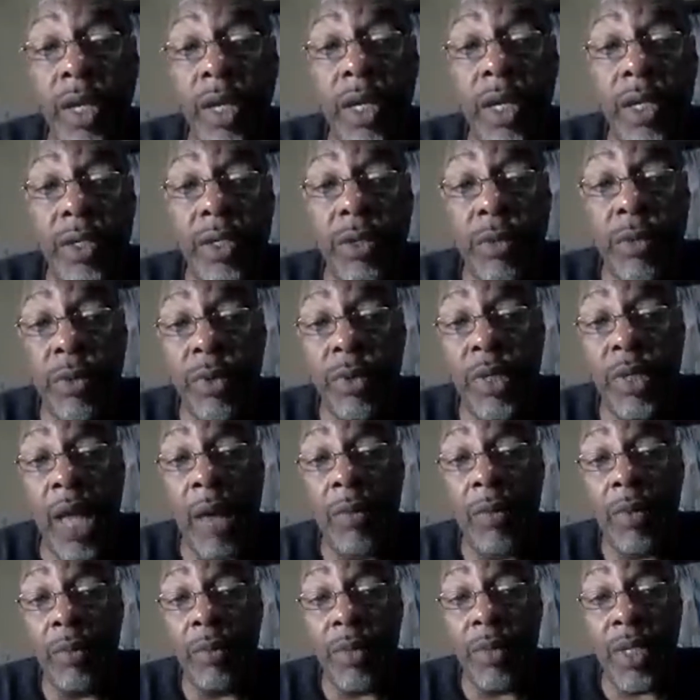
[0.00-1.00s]
So that
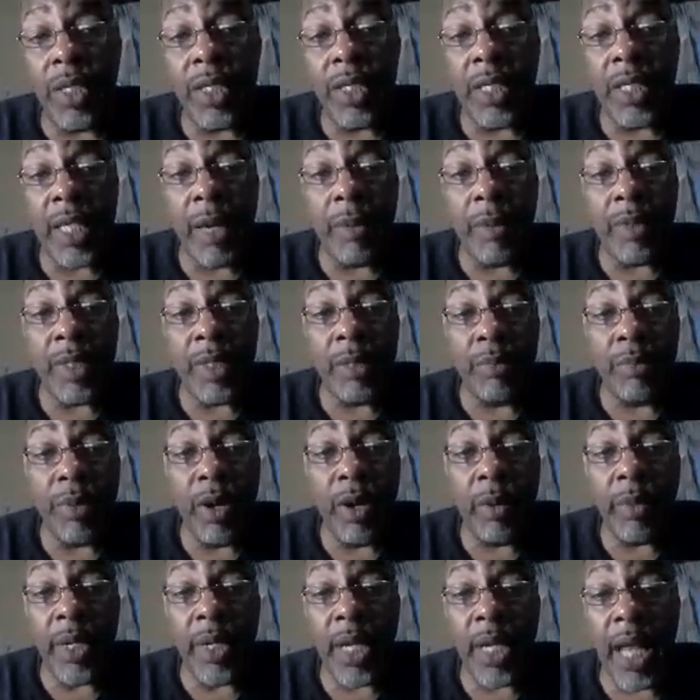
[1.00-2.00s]
would mean establishing
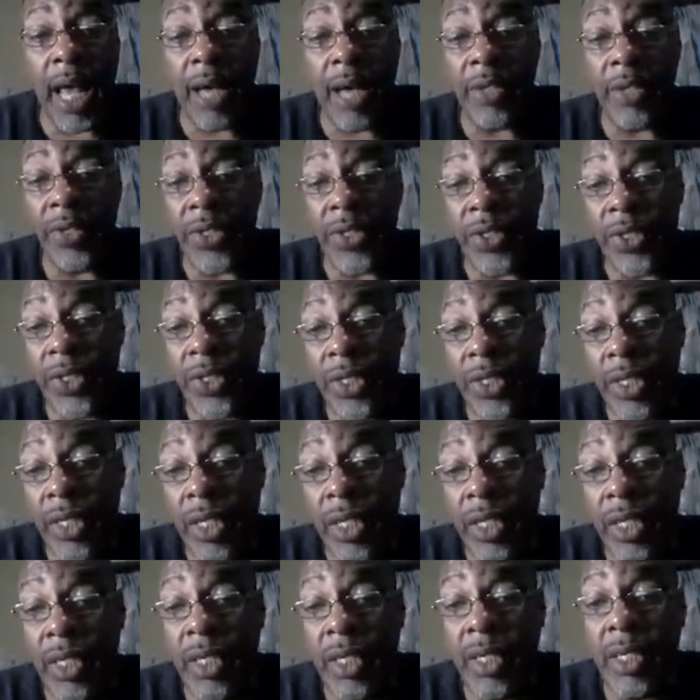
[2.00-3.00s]
permanent houses.
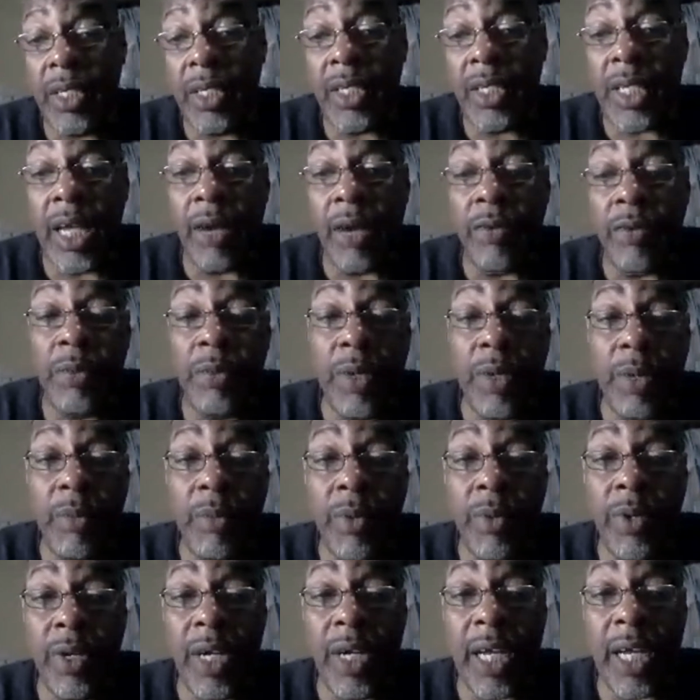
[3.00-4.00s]
Now
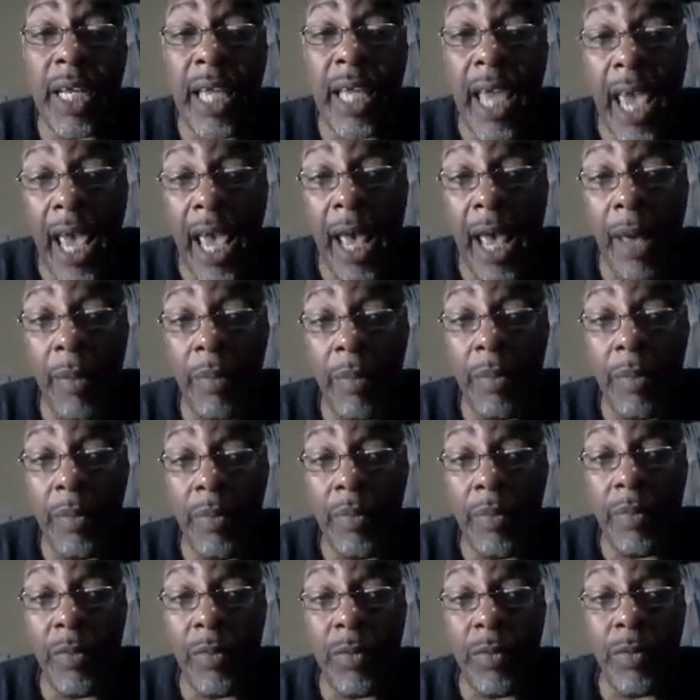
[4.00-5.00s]
remember, a camp
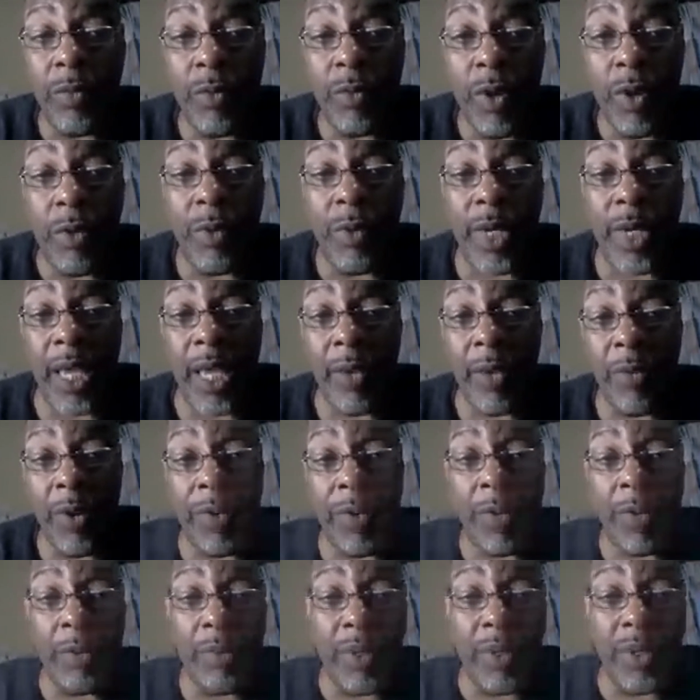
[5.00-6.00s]
where
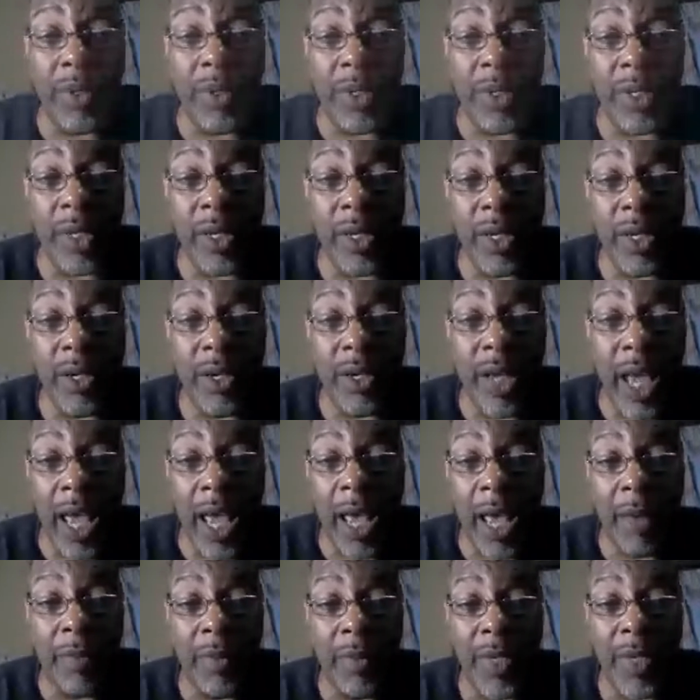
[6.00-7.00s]
we build the
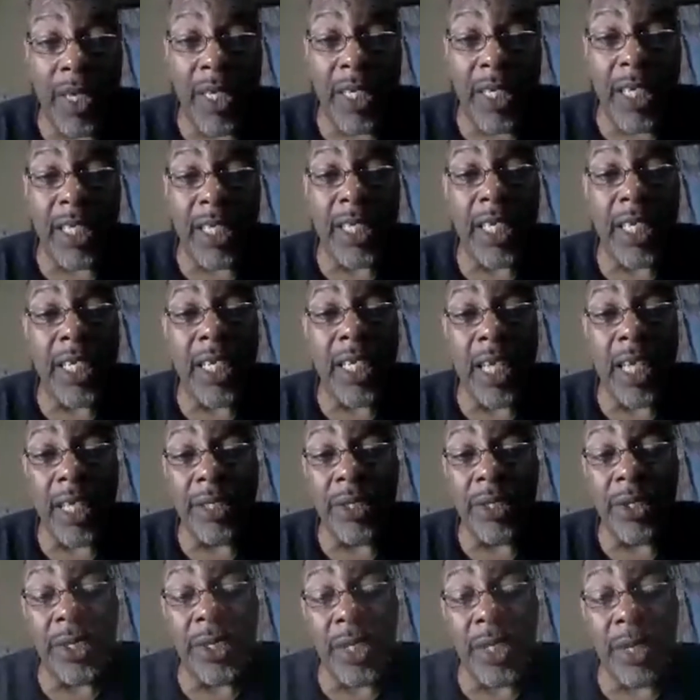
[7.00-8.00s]
camp doesn't
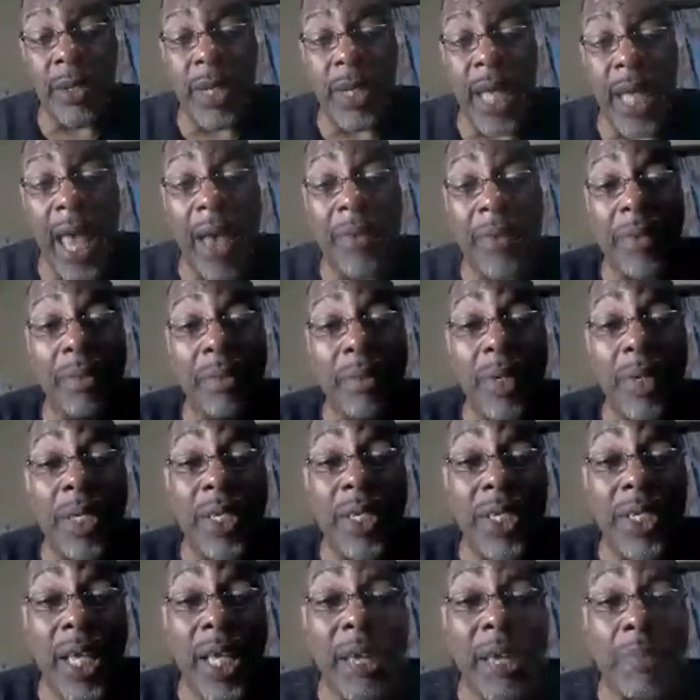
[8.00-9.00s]
necessarily have to be the
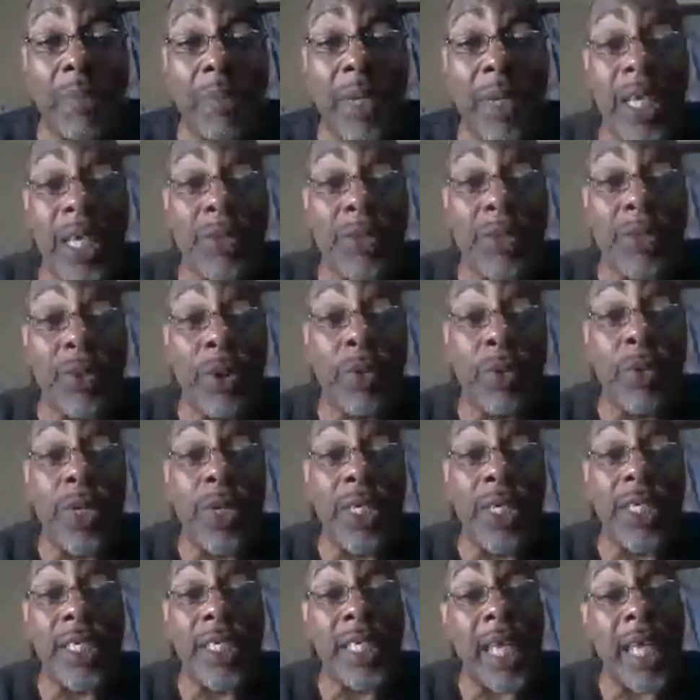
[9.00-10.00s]
same place where we
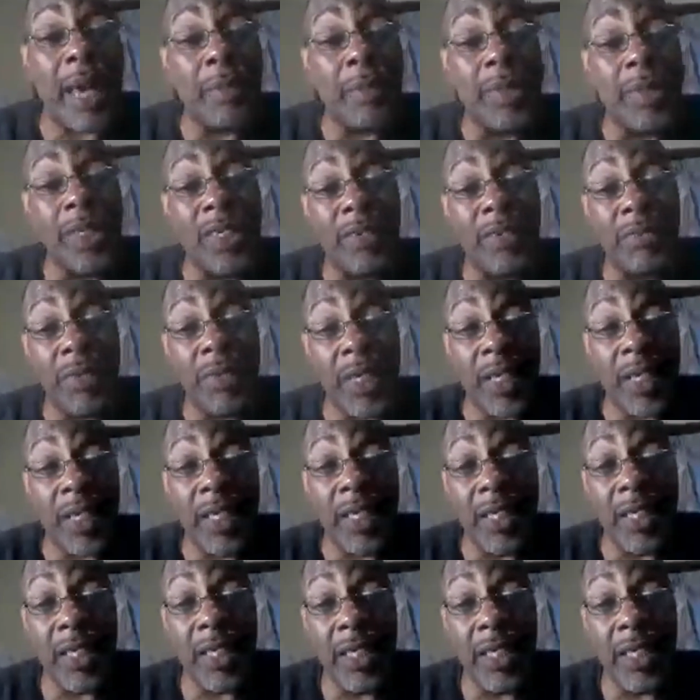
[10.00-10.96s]
establish the village.